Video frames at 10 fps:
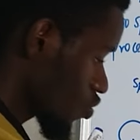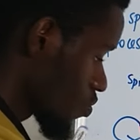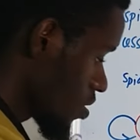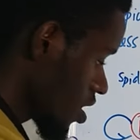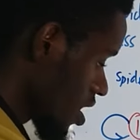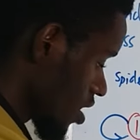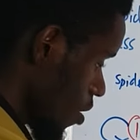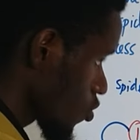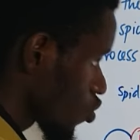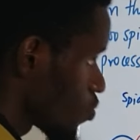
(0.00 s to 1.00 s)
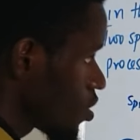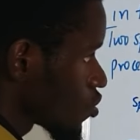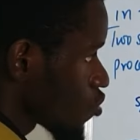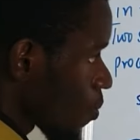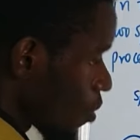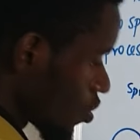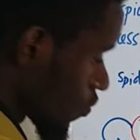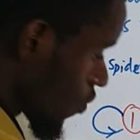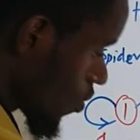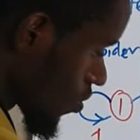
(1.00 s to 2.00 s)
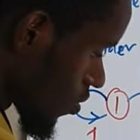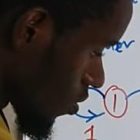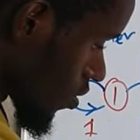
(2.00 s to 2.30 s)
is going to be probably going to be 0.4.